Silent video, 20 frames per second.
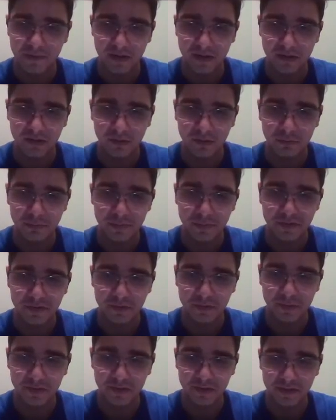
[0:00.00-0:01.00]
So
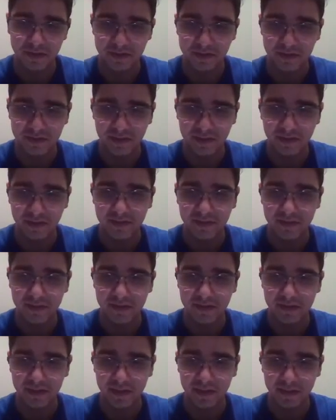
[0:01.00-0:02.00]
bishop to
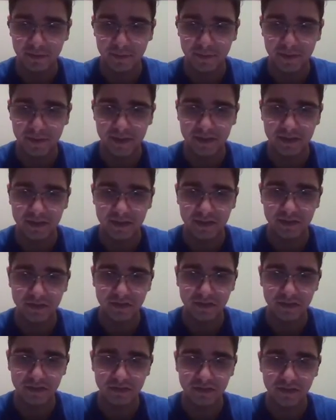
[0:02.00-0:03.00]
e7, and we get knight
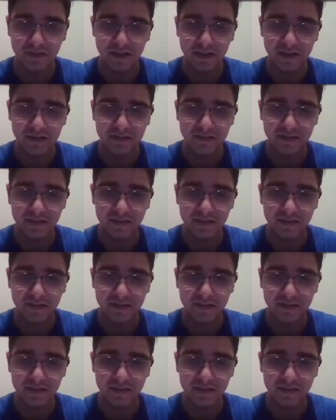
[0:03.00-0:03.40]
g5.